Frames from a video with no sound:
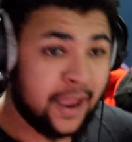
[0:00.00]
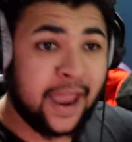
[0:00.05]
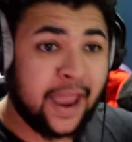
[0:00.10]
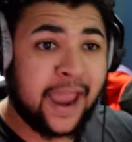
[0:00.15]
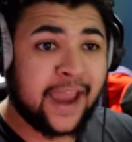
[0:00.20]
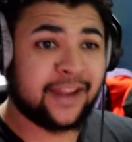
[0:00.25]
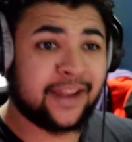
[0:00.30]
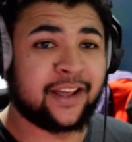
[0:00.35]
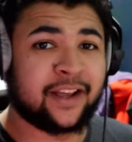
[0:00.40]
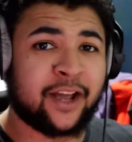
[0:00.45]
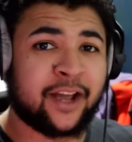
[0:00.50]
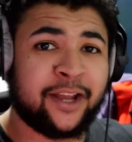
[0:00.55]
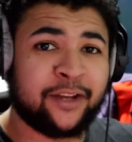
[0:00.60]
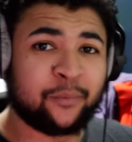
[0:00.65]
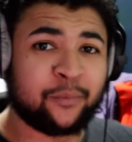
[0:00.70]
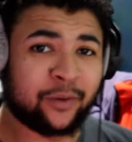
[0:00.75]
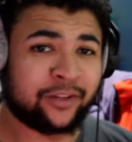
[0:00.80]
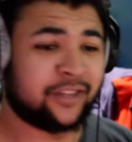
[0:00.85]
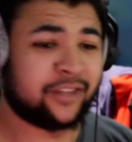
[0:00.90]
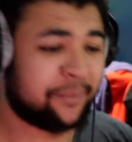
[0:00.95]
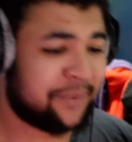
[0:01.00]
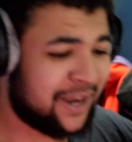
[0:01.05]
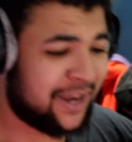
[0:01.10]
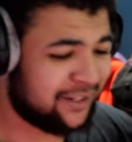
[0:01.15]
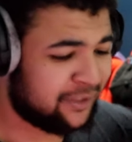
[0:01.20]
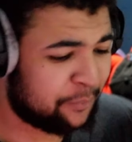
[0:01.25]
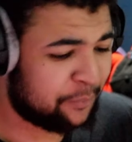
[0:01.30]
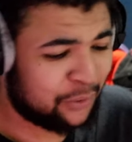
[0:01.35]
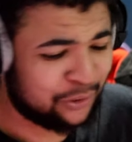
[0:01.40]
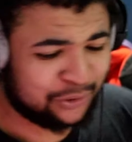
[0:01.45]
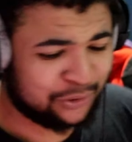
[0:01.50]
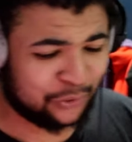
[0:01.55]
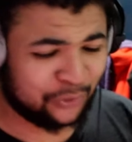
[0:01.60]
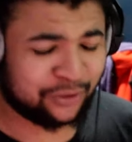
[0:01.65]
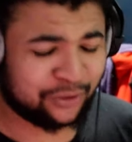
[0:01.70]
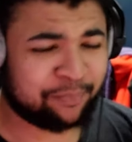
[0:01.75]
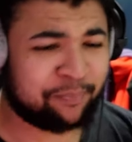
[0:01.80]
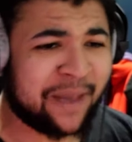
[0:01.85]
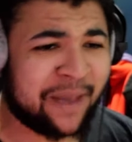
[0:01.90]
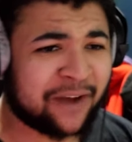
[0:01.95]
there guys, what's up? It's your boy
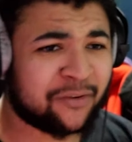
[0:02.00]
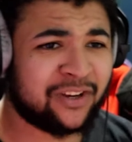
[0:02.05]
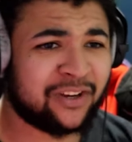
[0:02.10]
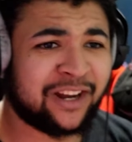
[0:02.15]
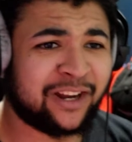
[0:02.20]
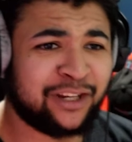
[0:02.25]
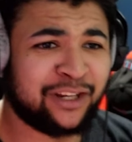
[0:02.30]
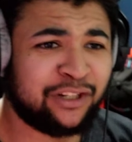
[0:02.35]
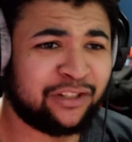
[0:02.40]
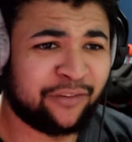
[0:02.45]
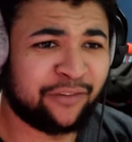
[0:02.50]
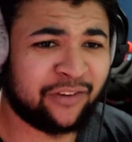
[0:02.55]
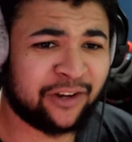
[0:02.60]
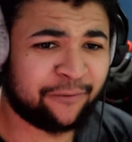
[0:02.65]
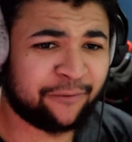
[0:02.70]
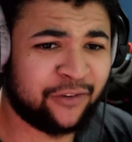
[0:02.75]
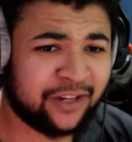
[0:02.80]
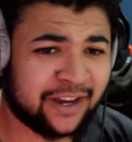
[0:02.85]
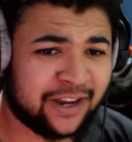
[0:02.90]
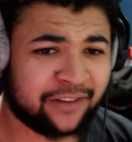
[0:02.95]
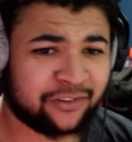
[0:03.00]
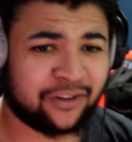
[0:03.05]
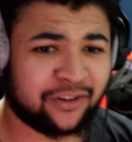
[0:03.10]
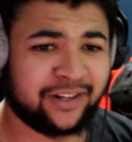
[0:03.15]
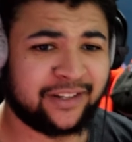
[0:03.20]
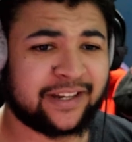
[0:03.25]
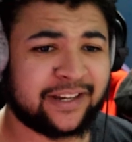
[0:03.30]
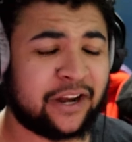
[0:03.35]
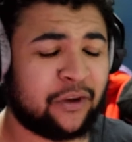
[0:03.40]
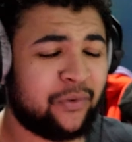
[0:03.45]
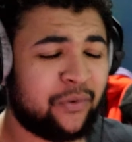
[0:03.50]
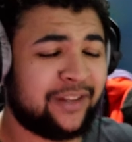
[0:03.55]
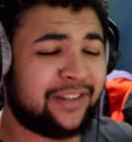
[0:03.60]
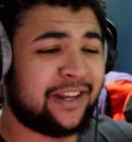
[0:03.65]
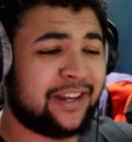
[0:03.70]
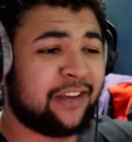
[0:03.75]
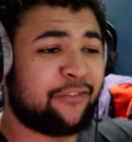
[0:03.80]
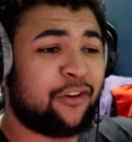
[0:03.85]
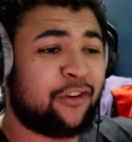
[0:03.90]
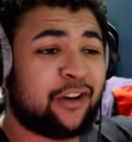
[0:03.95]
George, back with another YouTube video for you guys on the channel. In
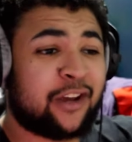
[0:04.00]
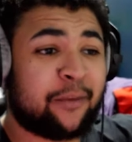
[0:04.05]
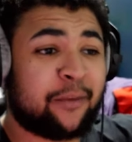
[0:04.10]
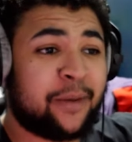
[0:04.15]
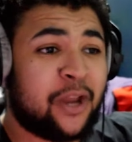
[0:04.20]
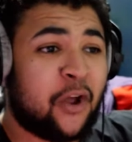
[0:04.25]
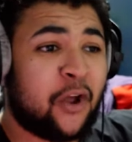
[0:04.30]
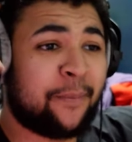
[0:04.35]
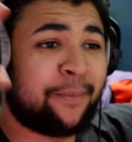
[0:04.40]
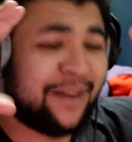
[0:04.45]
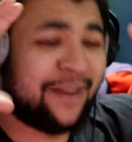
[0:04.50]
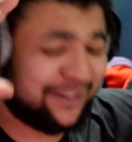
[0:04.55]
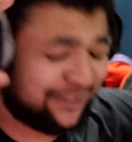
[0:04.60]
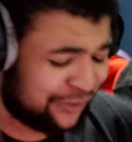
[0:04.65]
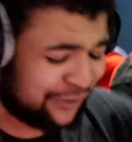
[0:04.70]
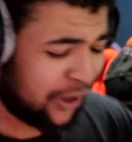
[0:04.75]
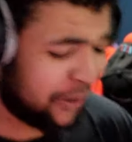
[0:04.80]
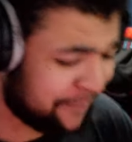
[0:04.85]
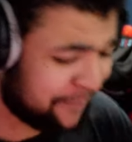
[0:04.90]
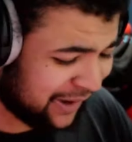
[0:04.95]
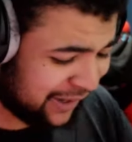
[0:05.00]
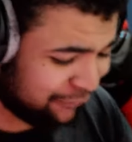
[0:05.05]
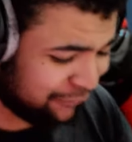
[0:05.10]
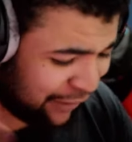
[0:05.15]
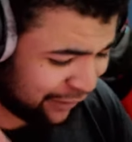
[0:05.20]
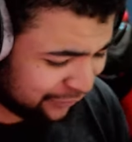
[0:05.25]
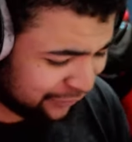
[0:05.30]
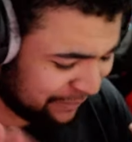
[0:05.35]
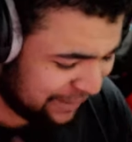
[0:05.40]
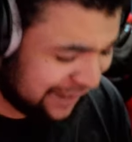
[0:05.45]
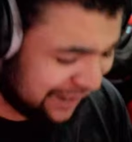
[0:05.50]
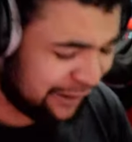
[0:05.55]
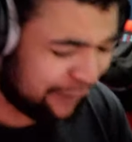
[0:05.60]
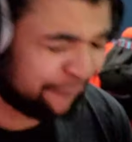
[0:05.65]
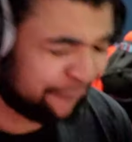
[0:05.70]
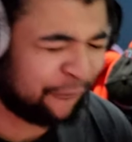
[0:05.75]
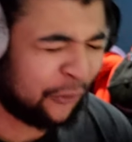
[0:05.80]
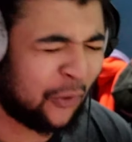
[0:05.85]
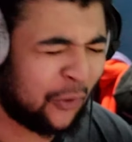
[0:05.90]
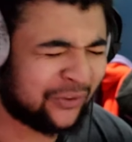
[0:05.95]
today's video, we're going to be opening so many WrestleMania
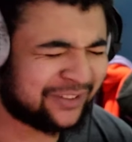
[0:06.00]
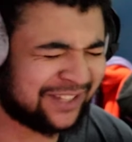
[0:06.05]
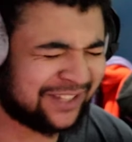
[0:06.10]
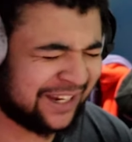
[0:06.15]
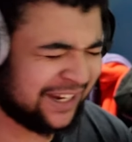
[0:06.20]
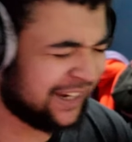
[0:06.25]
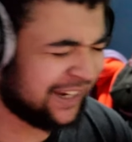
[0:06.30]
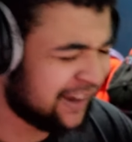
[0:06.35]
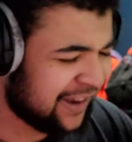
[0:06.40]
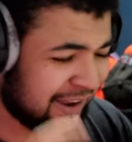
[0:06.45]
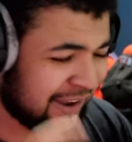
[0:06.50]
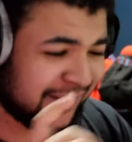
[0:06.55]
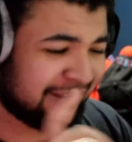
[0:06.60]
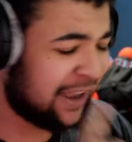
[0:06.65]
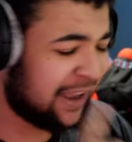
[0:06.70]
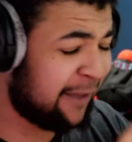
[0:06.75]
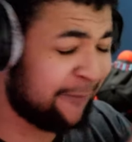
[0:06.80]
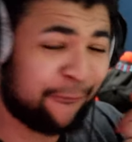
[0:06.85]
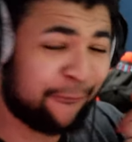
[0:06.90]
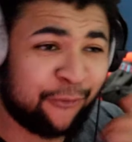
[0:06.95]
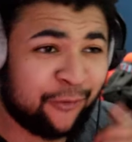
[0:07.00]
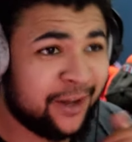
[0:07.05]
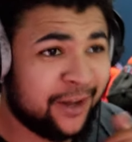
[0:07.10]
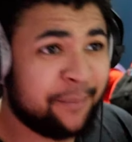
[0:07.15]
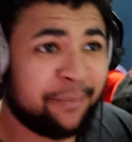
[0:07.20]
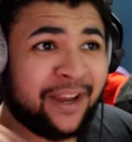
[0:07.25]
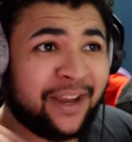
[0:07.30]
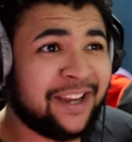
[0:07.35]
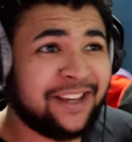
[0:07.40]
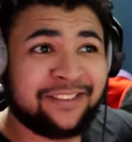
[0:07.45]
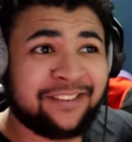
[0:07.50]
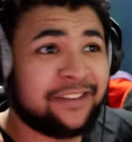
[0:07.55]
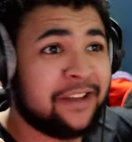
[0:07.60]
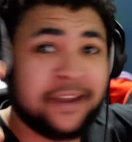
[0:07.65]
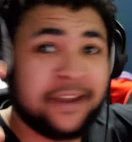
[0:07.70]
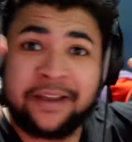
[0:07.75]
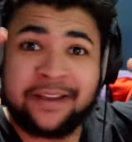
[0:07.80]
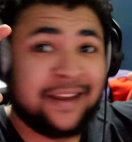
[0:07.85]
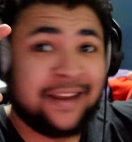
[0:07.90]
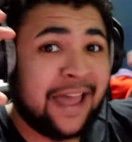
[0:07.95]
forty tier freebies,
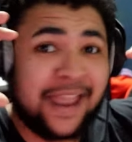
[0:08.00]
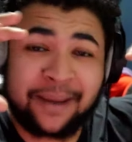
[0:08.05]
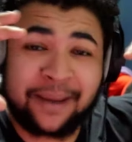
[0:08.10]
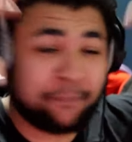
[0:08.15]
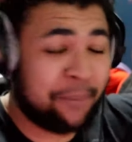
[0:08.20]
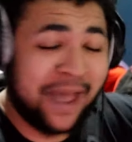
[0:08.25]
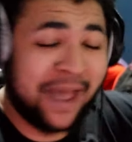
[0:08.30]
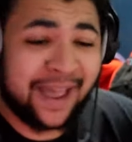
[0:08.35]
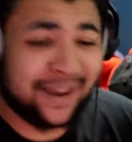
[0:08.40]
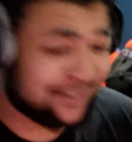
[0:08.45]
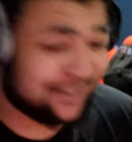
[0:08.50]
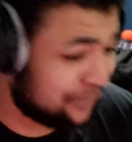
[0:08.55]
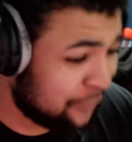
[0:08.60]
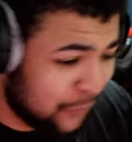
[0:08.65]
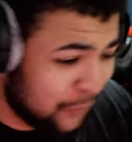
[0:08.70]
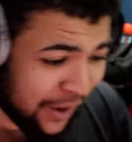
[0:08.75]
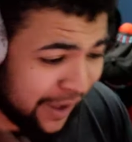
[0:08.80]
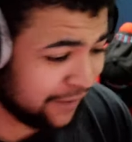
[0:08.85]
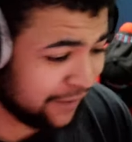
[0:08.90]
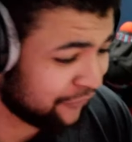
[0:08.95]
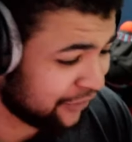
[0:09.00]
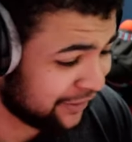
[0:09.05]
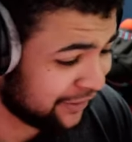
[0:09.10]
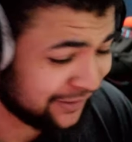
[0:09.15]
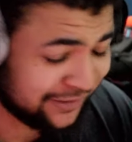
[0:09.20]
like packs or whatever,